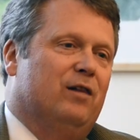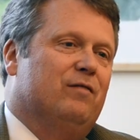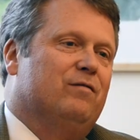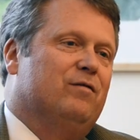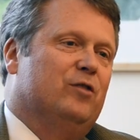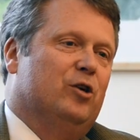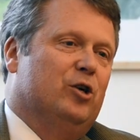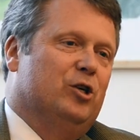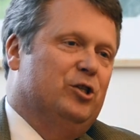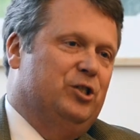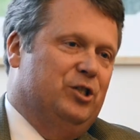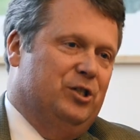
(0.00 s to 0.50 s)
of
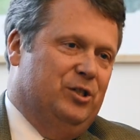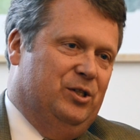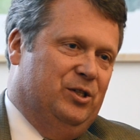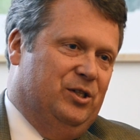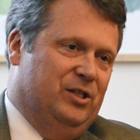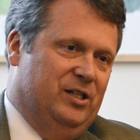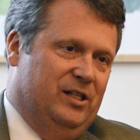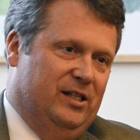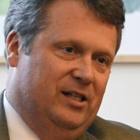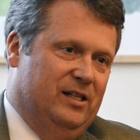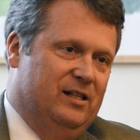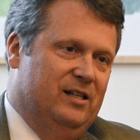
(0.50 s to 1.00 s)

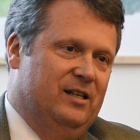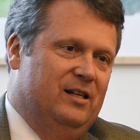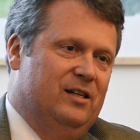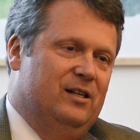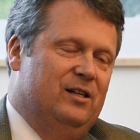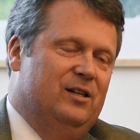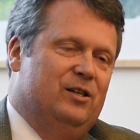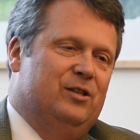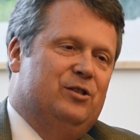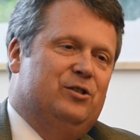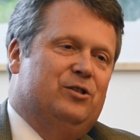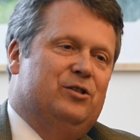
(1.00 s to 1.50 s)
urgency
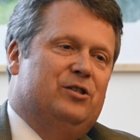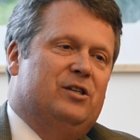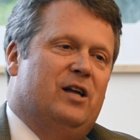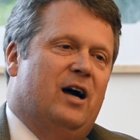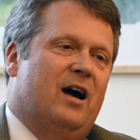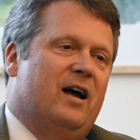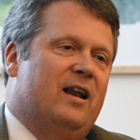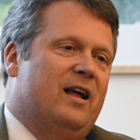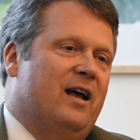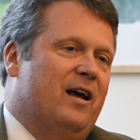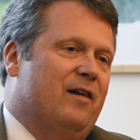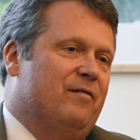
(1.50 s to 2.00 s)
to
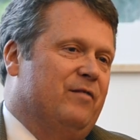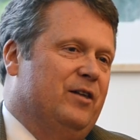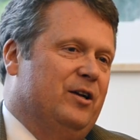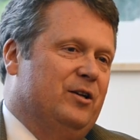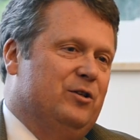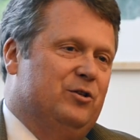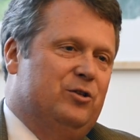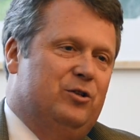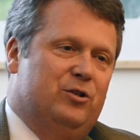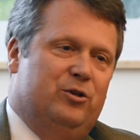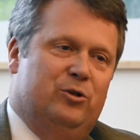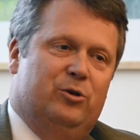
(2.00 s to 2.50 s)
not having
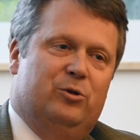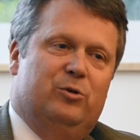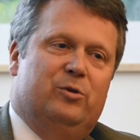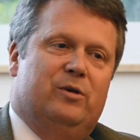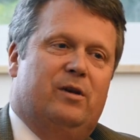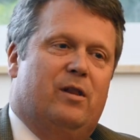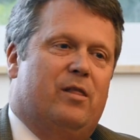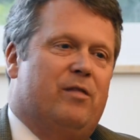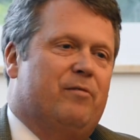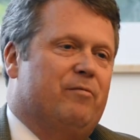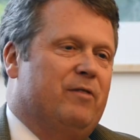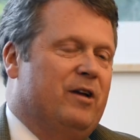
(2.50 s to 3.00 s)
200
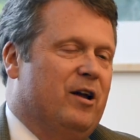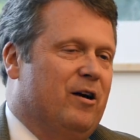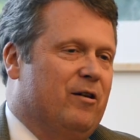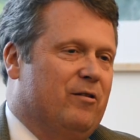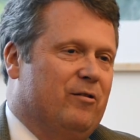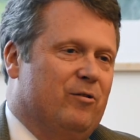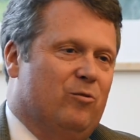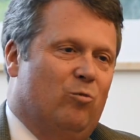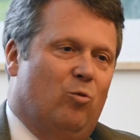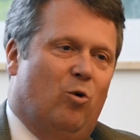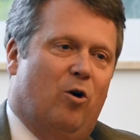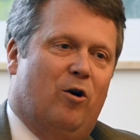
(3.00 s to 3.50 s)
and
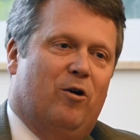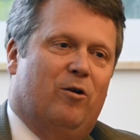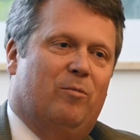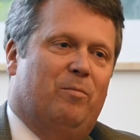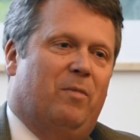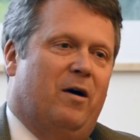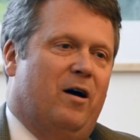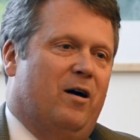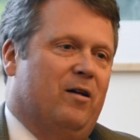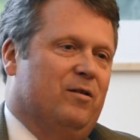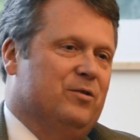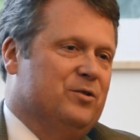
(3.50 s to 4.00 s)
300 water
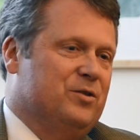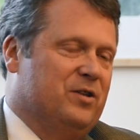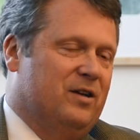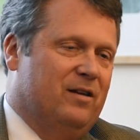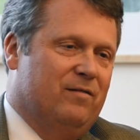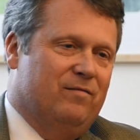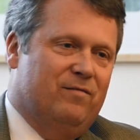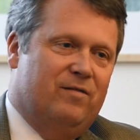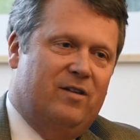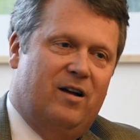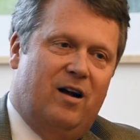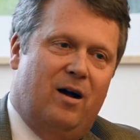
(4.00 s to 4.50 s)
bottles kind
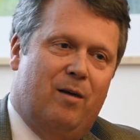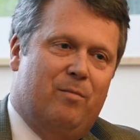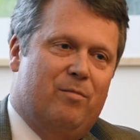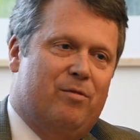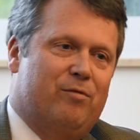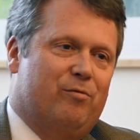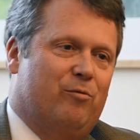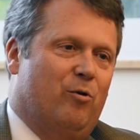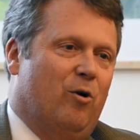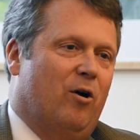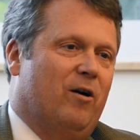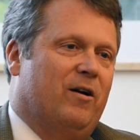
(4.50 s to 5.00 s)
of come
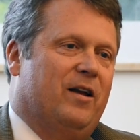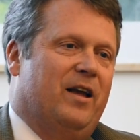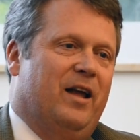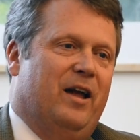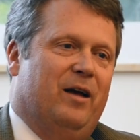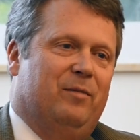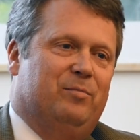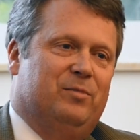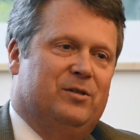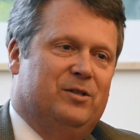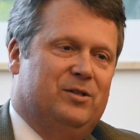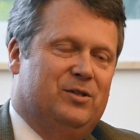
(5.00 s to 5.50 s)
through our
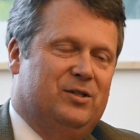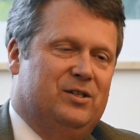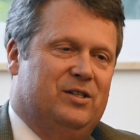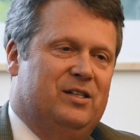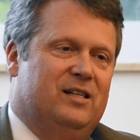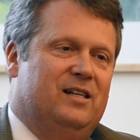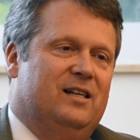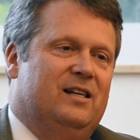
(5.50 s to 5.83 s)
campus